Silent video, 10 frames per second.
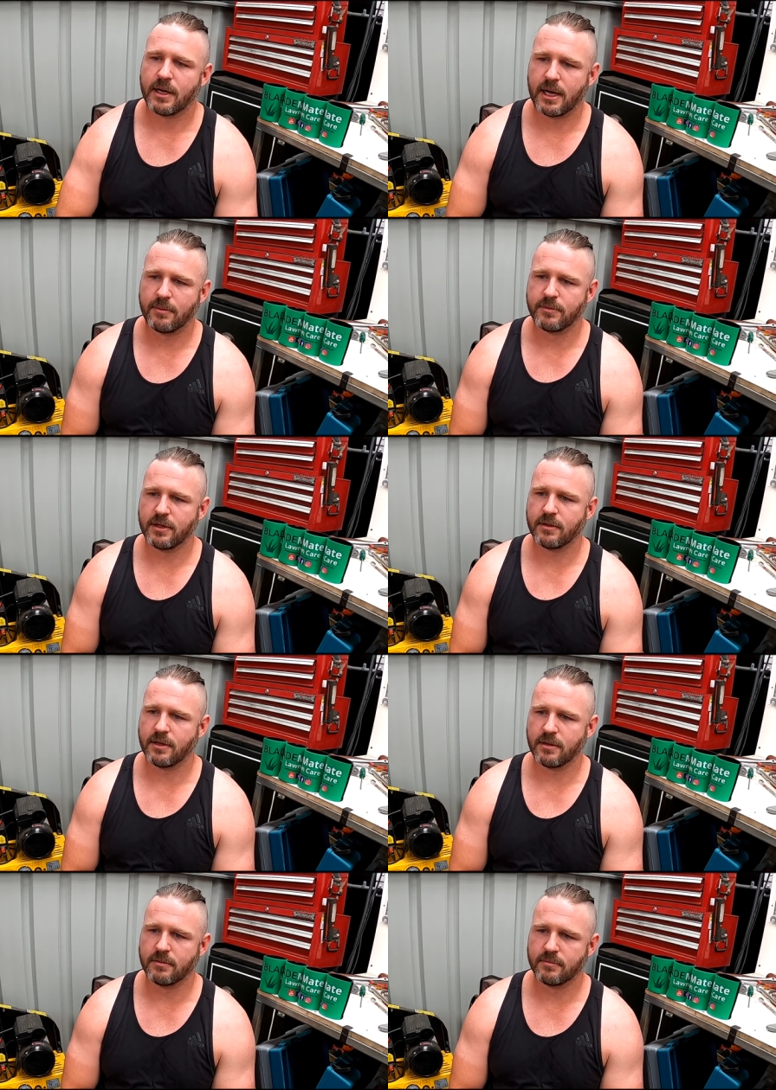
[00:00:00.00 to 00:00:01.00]
um, that,
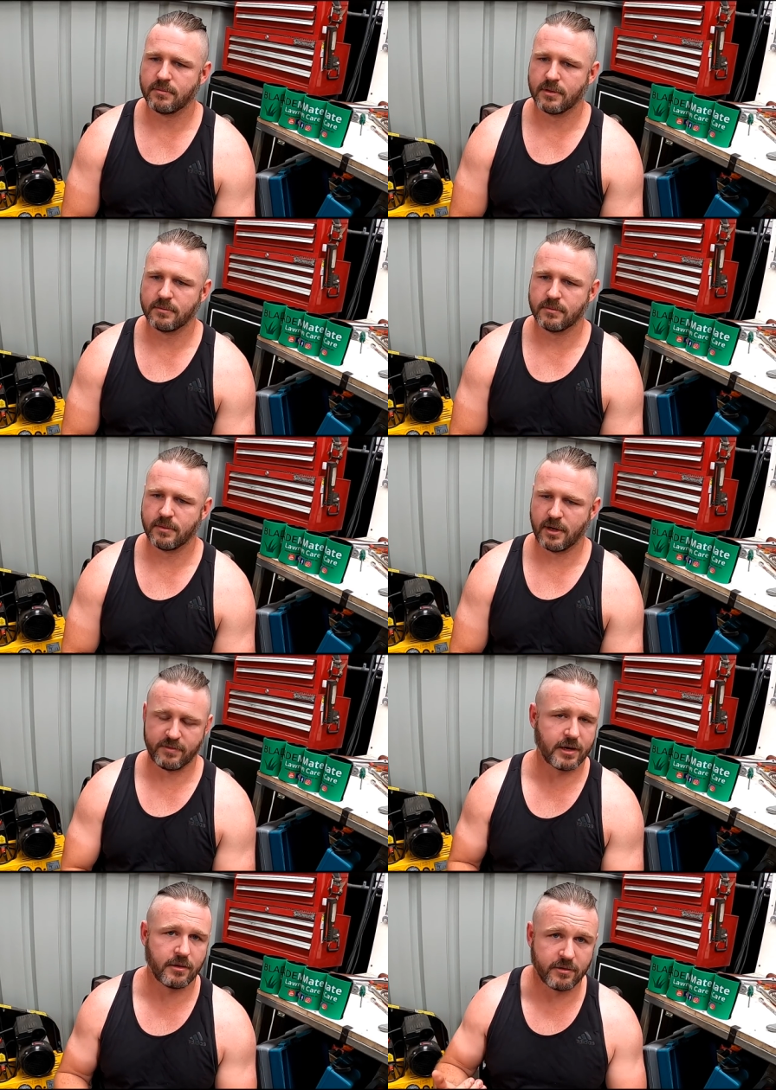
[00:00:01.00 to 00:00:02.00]
and
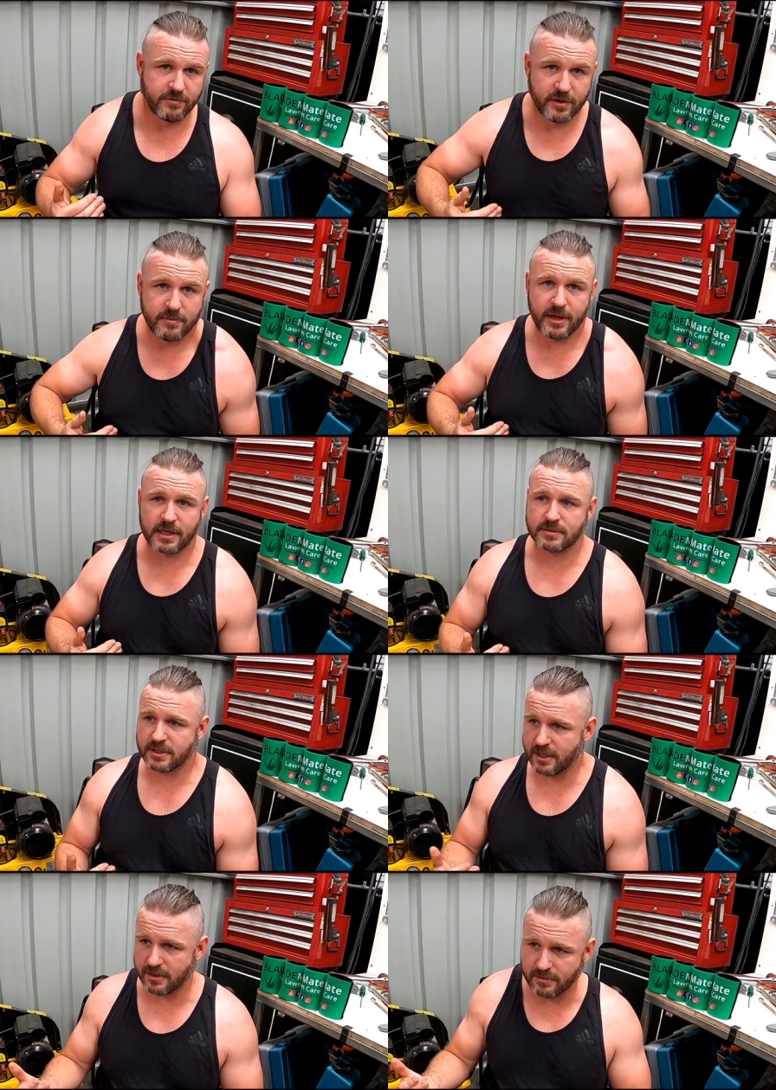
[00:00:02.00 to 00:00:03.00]
I've had a lot of feedback
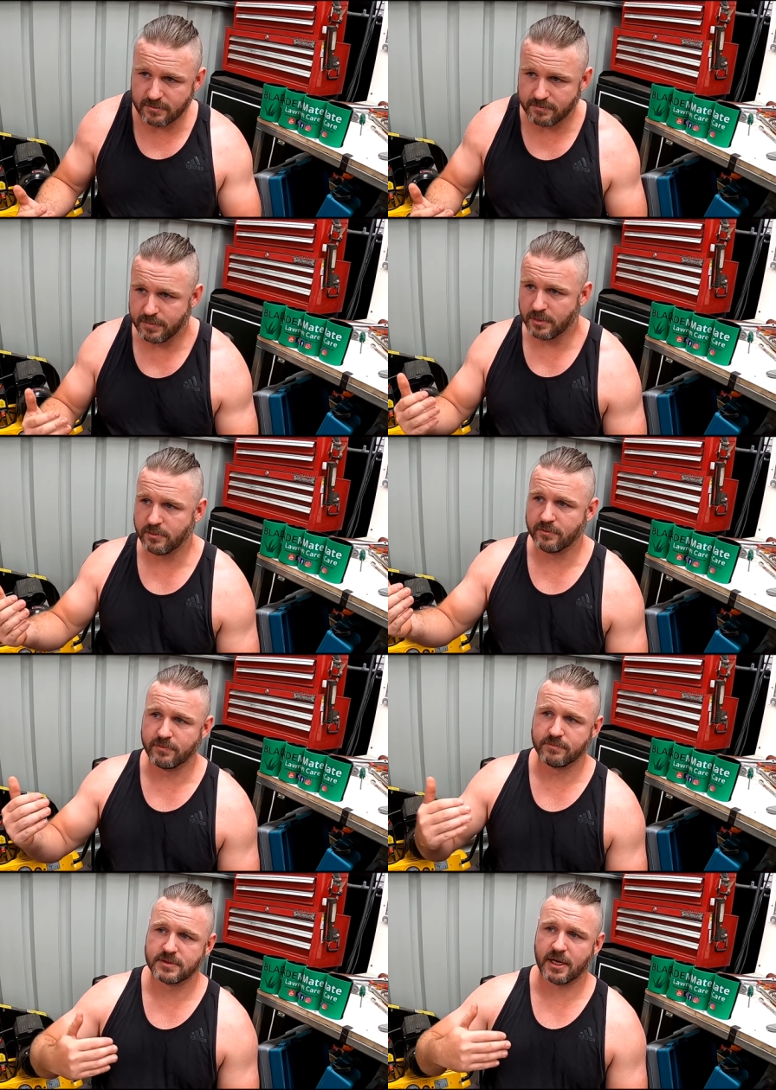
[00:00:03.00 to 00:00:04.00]
saying that people
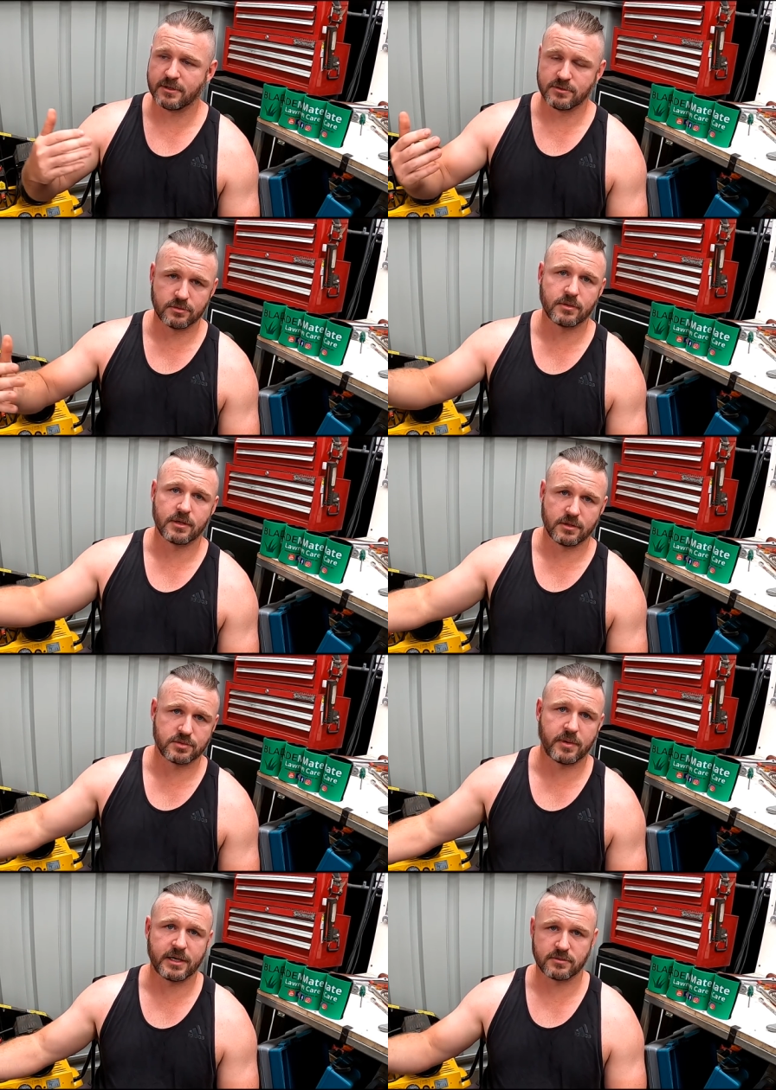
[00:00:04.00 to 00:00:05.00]
started doing it
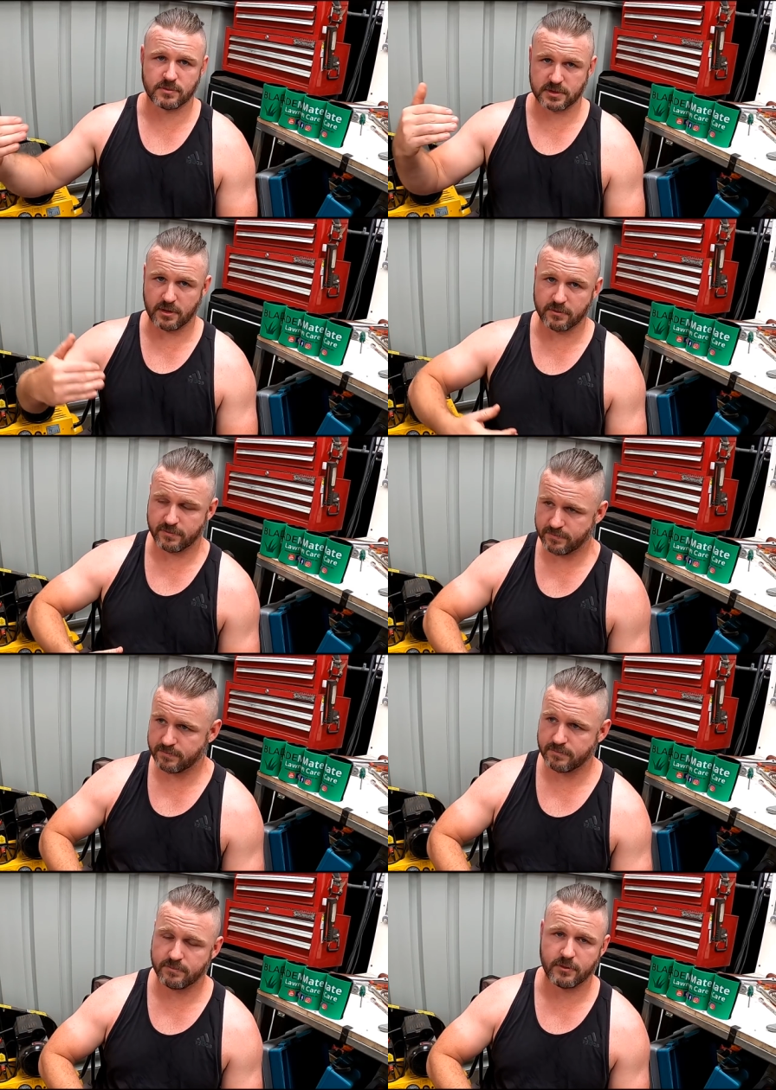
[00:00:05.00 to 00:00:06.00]
this way as a result of
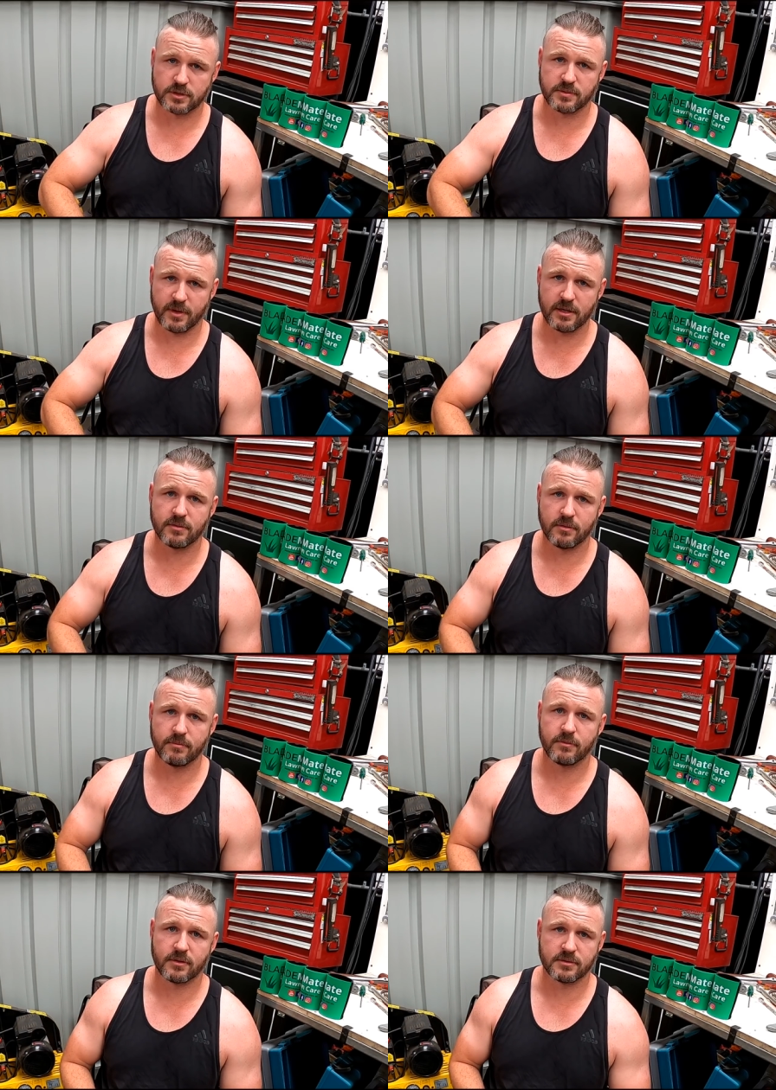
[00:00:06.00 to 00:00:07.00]
watching me do it,
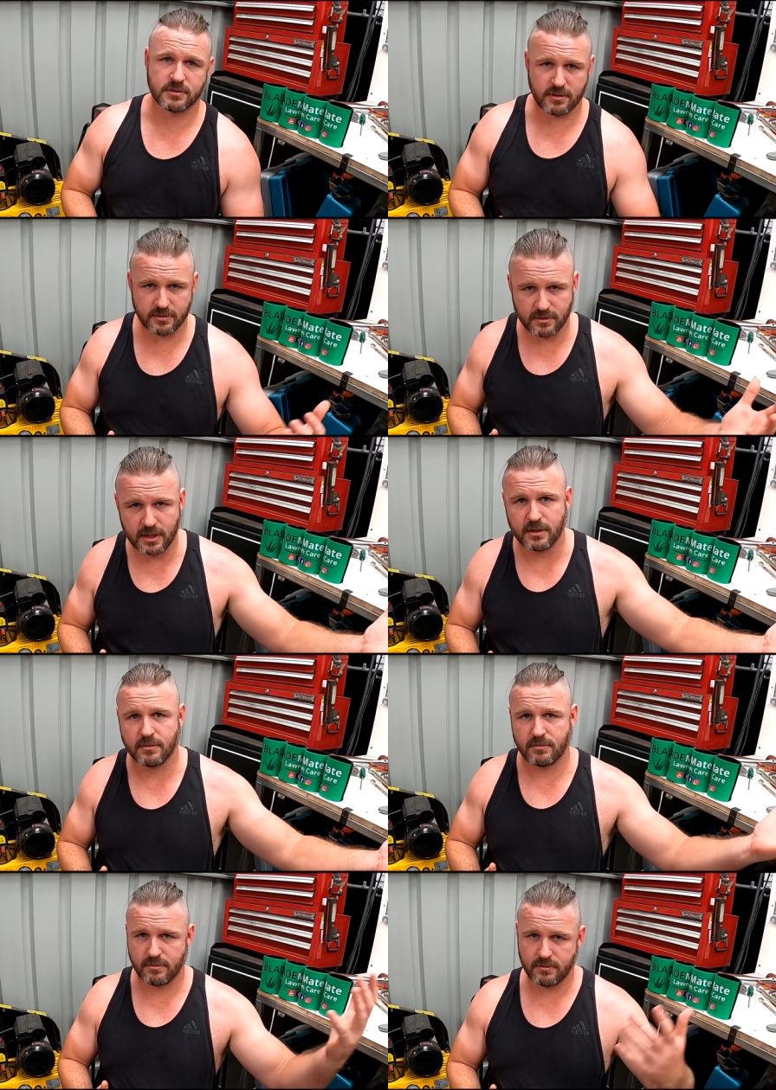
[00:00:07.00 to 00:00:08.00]
whereas,
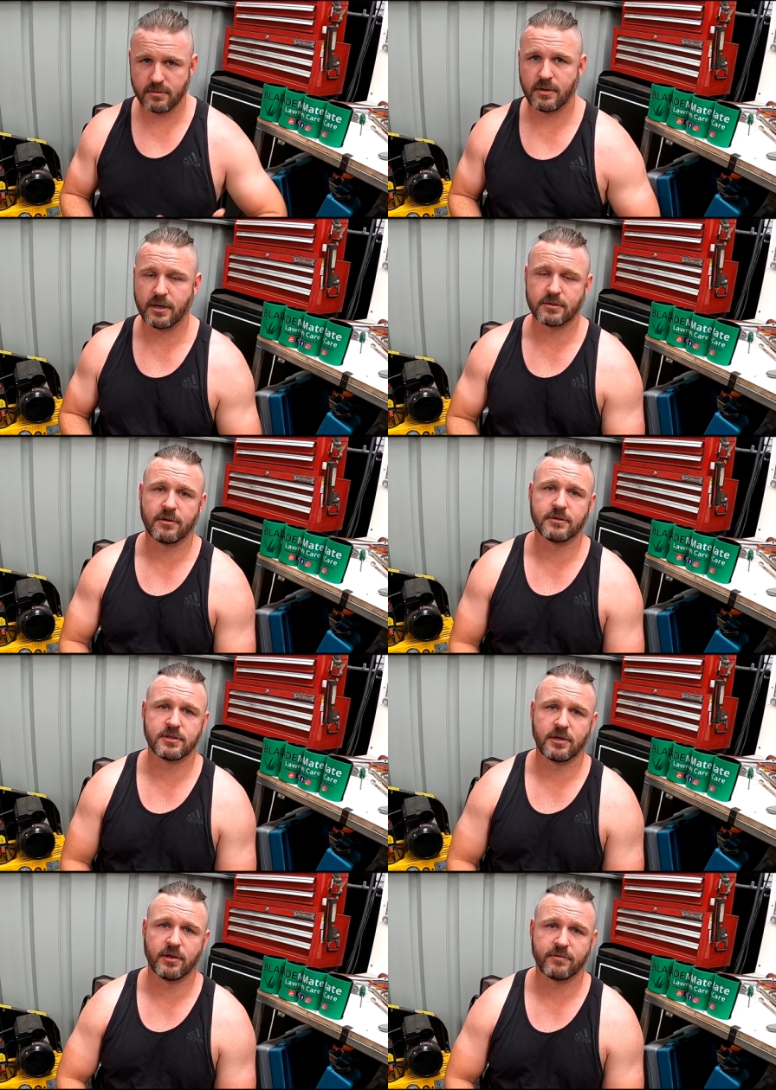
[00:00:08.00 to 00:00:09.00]
and I
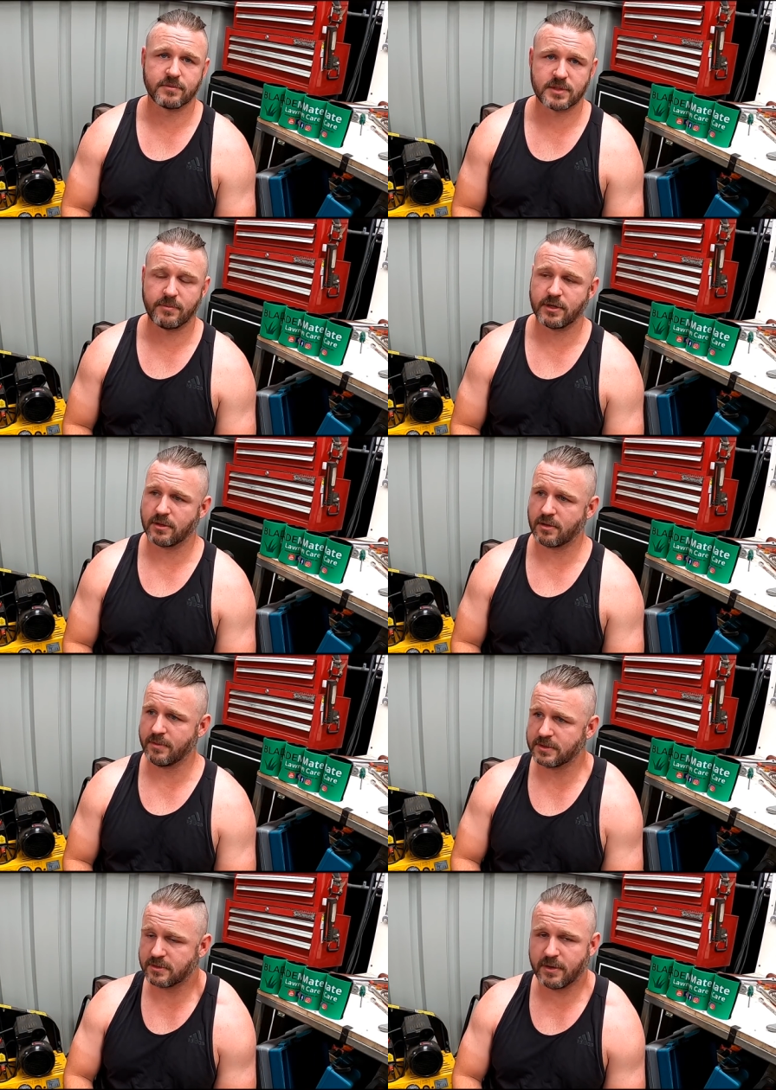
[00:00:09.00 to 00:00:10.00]
acknowledge I learned from someone in the comments.